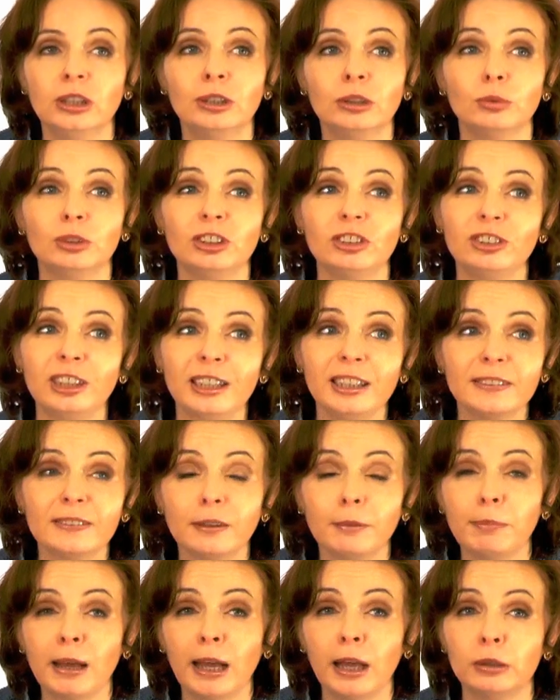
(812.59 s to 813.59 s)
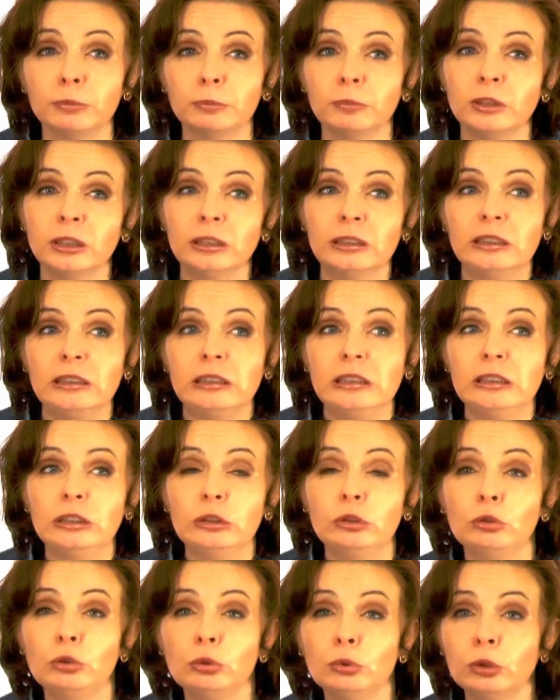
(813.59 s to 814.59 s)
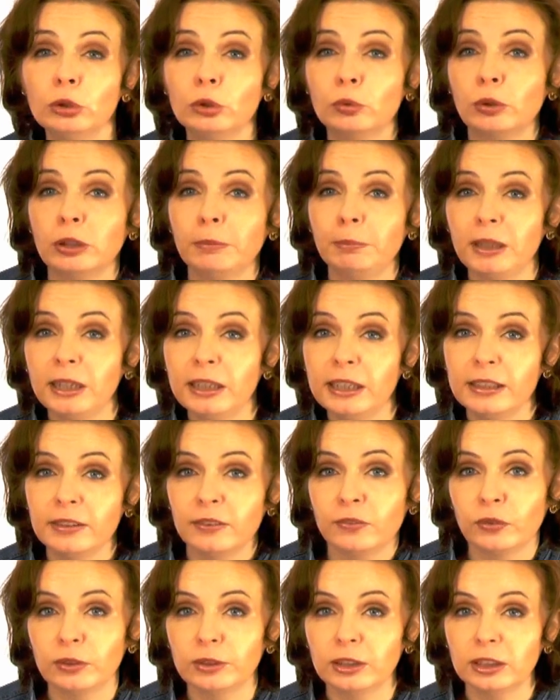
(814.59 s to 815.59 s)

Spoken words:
which takes about 2 to 3 minutes from the